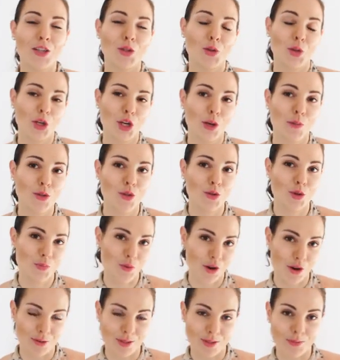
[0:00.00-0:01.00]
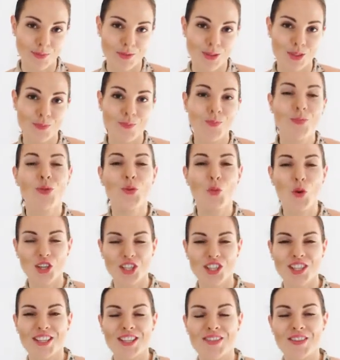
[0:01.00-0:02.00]
trigonometry problems.
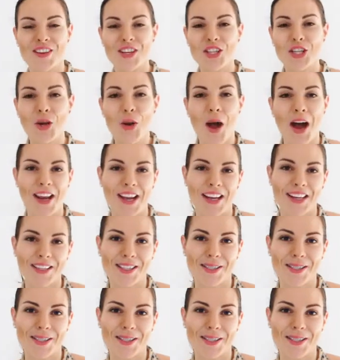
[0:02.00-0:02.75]
Watch this video and I'll